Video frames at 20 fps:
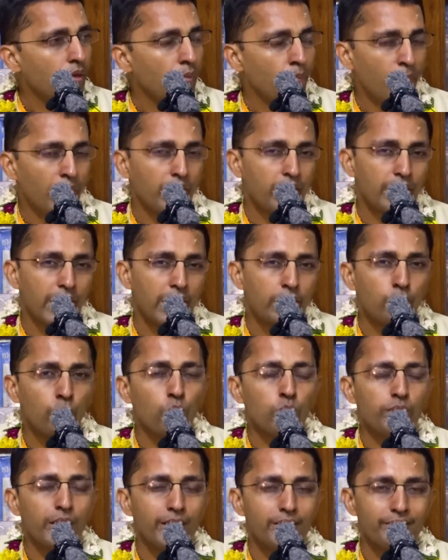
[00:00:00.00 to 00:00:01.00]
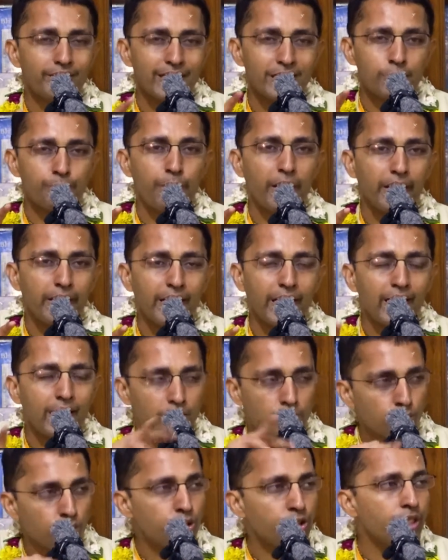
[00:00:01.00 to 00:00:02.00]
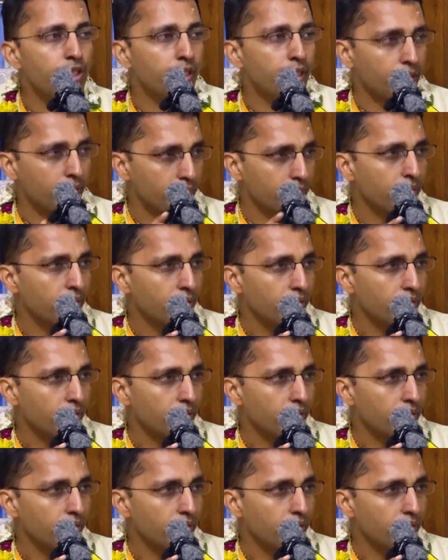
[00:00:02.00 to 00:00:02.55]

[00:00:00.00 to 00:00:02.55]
But there are two things, respecting and associating.